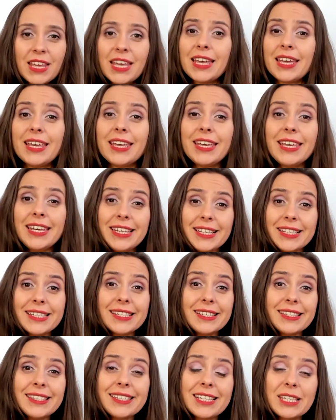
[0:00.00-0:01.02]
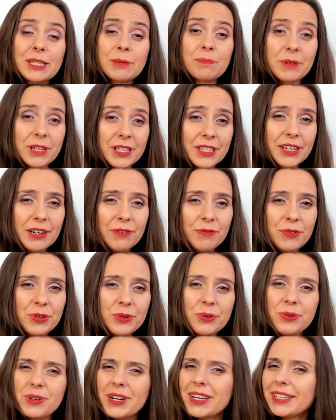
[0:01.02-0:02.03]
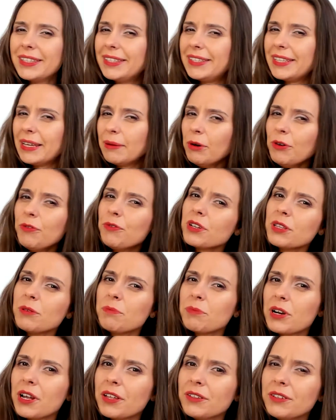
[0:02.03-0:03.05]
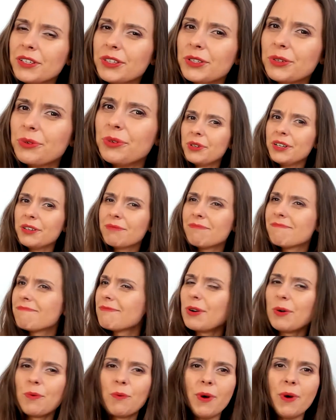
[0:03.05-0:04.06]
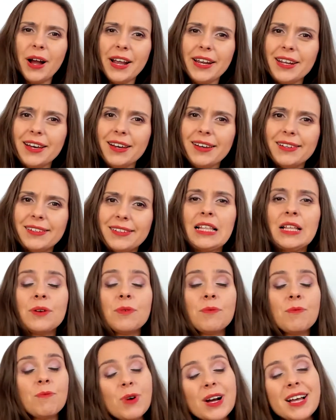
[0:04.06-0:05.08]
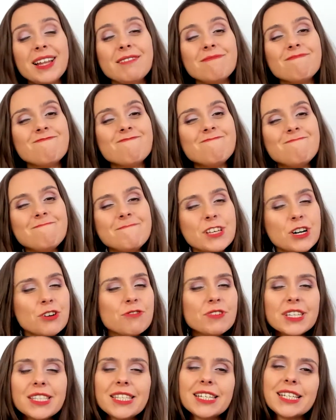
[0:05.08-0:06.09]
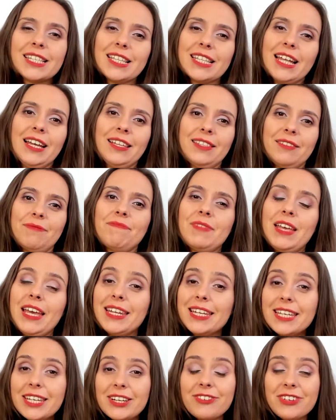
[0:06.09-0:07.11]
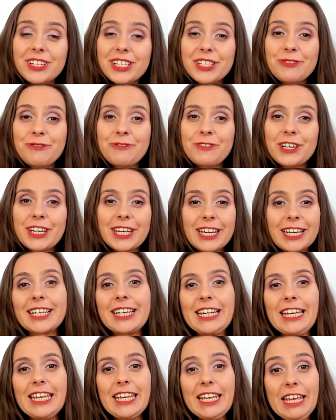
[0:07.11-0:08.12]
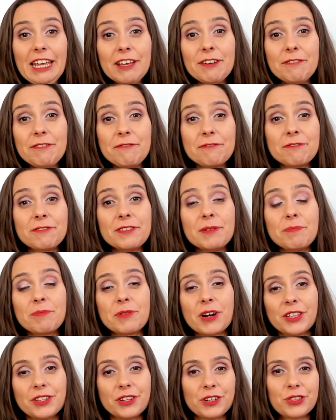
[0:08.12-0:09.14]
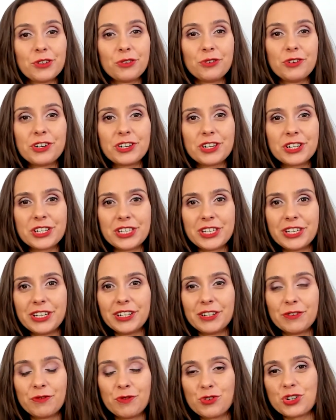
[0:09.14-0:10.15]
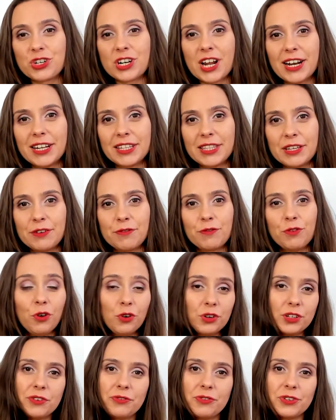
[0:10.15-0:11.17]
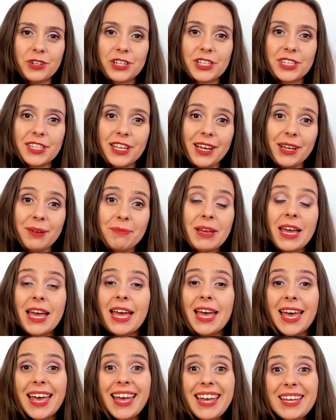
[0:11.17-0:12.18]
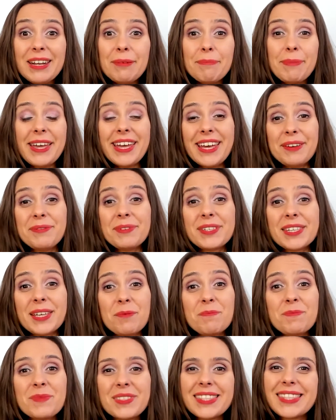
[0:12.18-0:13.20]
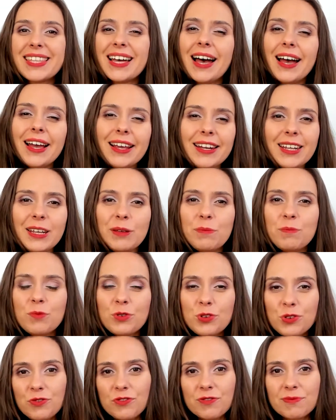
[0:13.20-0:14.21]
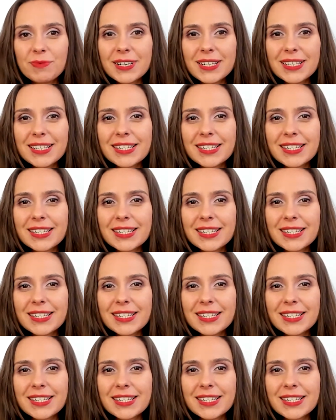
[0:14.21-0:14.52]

Isn't the sprint review a demo for the product owner? Why not? Well, no, it is not. And here is the thing. If the product owner is seeing the functionality for the first time and may have some tiny improvements,